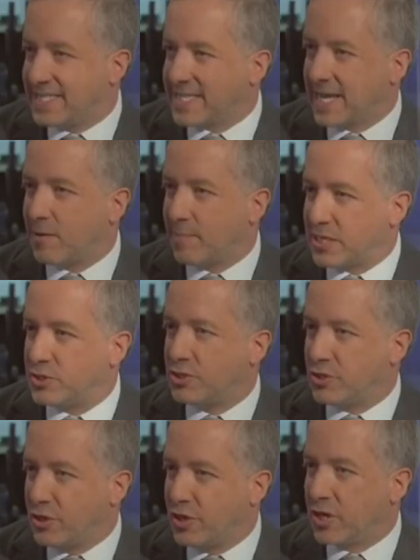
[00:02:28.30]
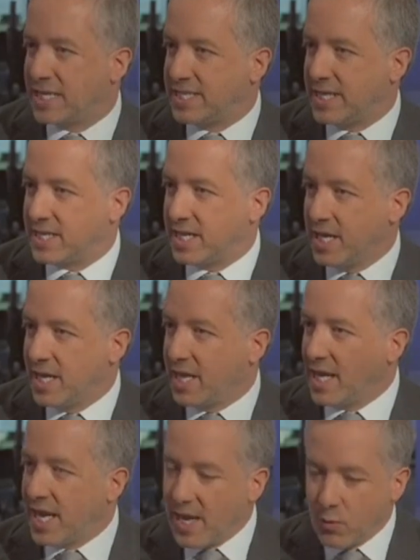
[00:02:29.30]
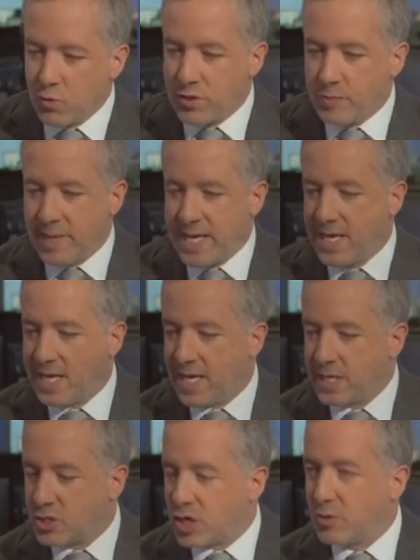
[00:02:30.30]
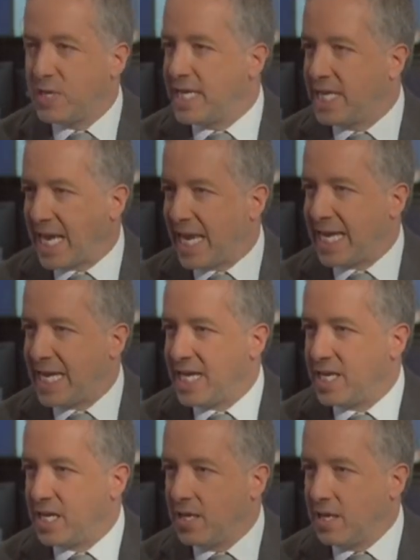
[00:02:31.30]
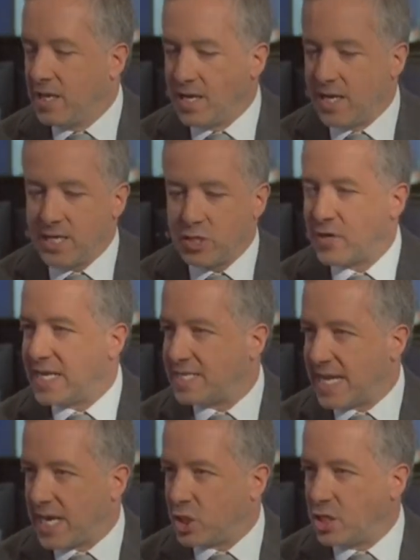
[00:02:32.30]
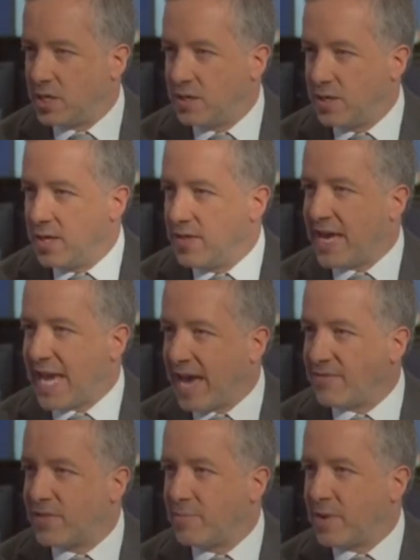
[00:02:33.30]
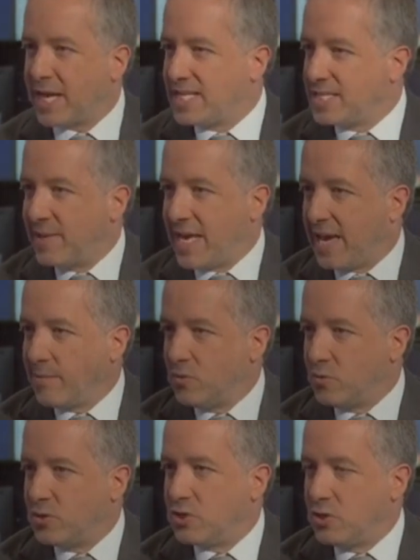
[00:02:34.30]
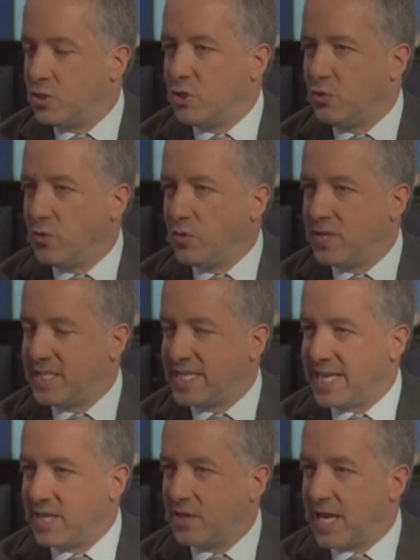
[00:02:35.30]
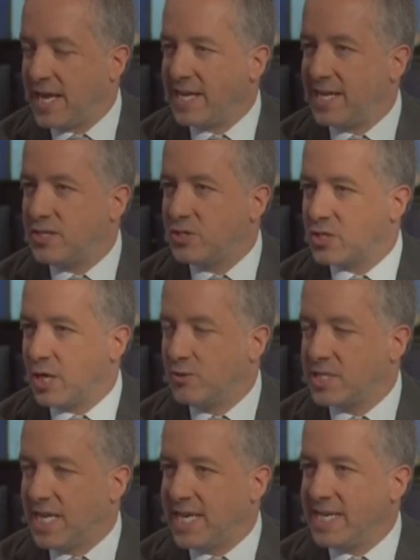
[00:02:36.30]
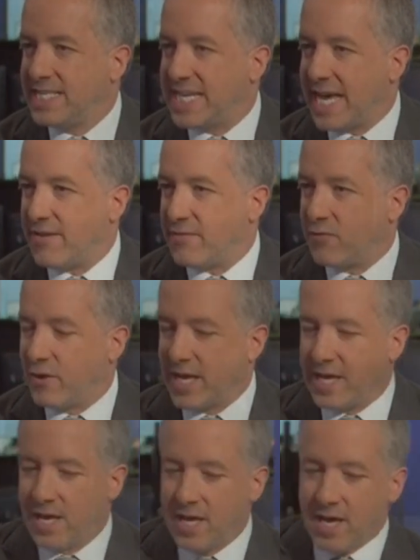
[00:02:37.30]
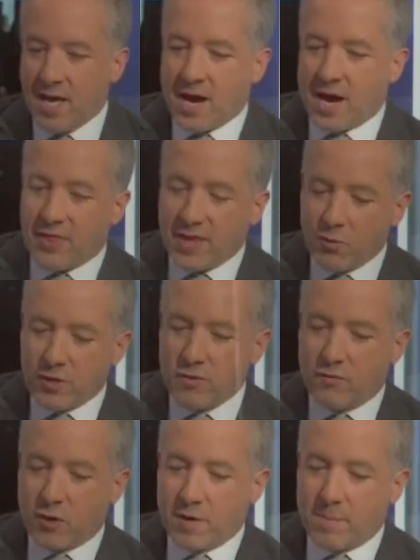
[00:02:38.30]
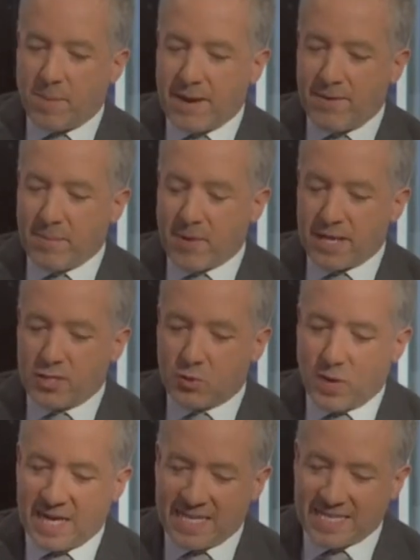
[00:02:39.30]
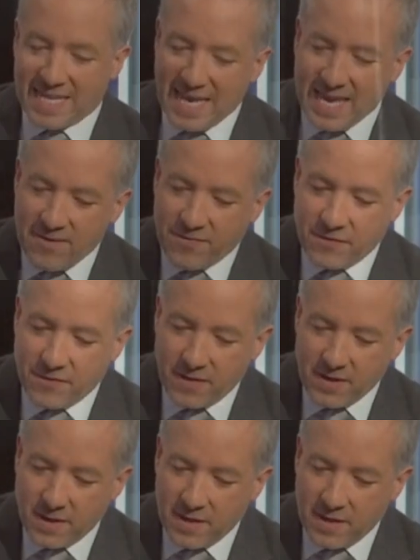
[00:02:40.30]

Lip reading: to sell Manchester United. It would be a totally clean transaction. They have the money to be able to do the deal, and it is totally debt-free. I think what you've got to bear in mind as well is if